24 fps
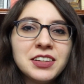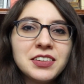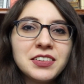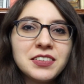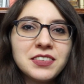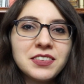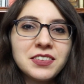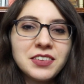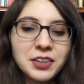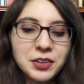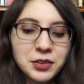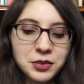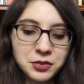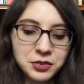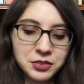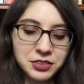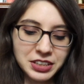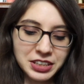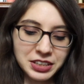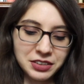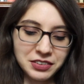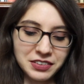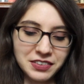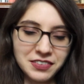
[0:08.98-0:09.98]
So
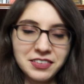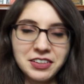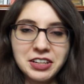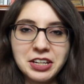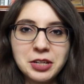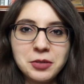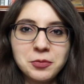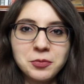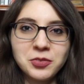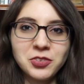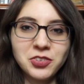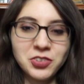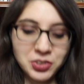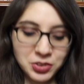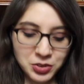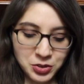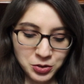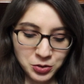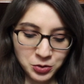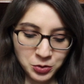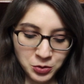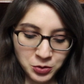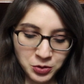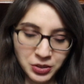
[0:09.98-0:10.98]
now it's time
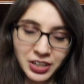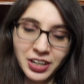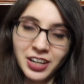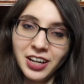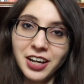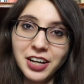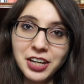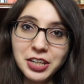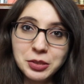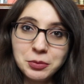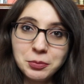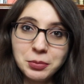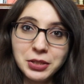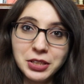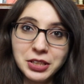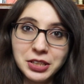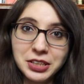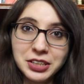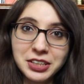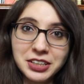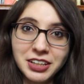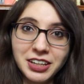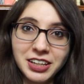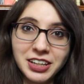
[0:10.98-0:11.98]
to
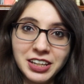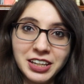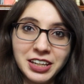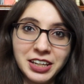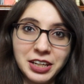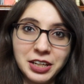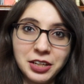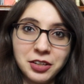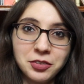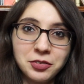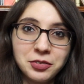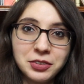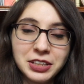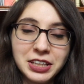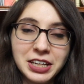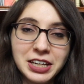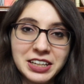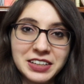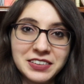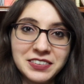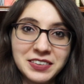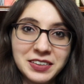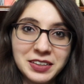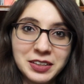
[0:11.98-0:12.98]
unplug and
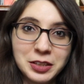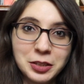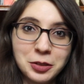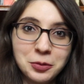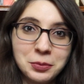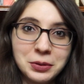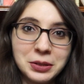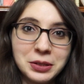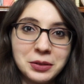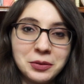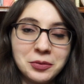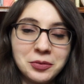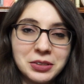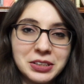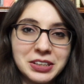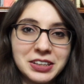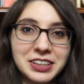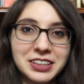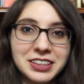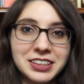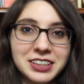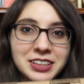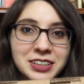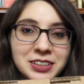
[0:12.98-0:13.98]
relax a little bit with
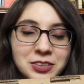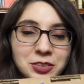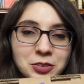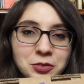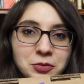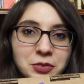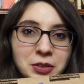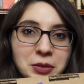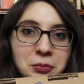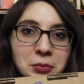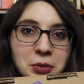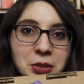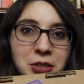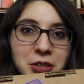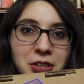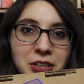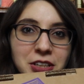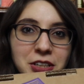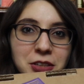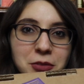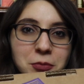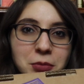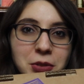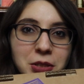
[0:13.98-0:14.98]
the
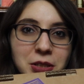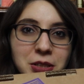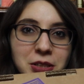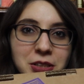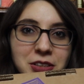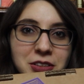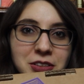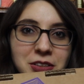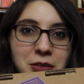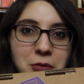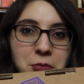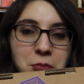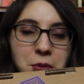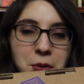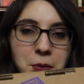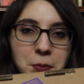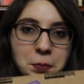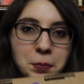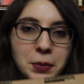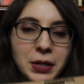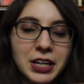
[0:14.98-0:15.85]
November Unplugged book